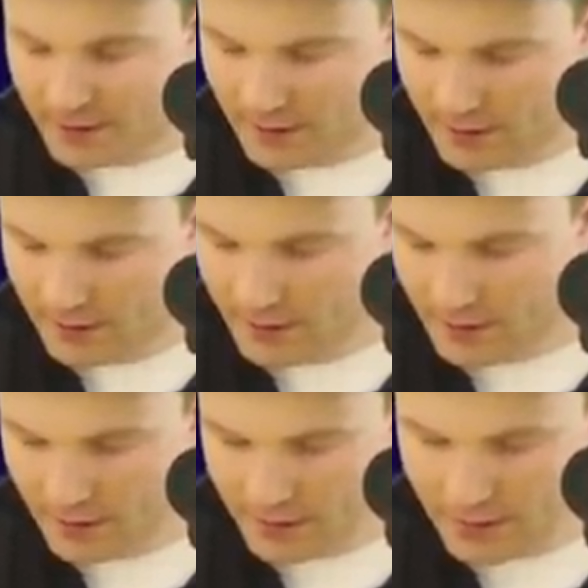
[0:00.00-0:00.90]

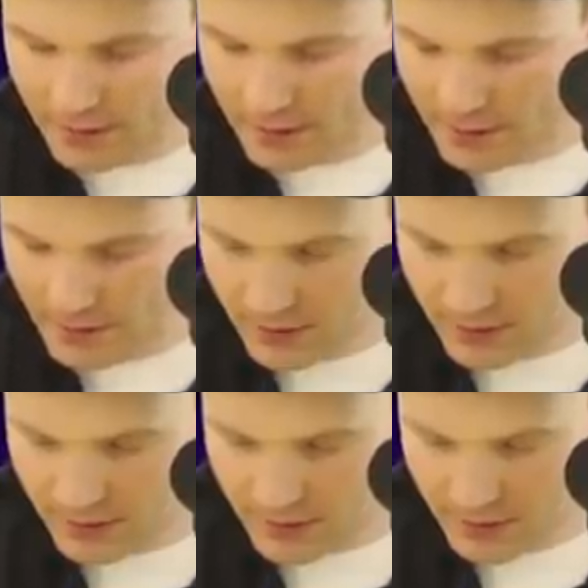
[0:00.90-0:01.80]

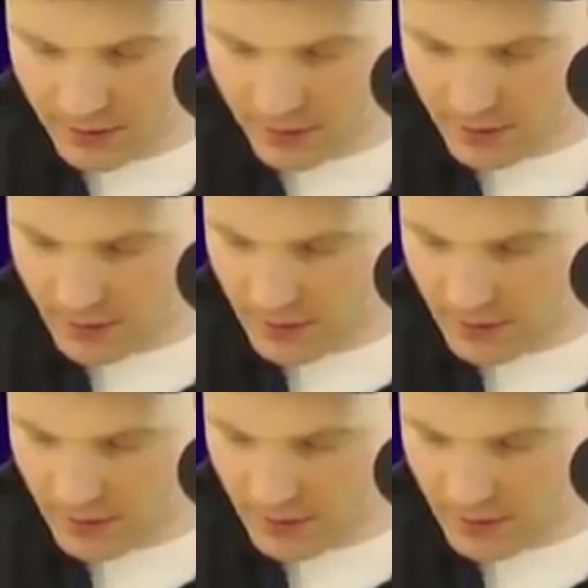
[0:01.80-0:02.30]
No one is speaking in this clip.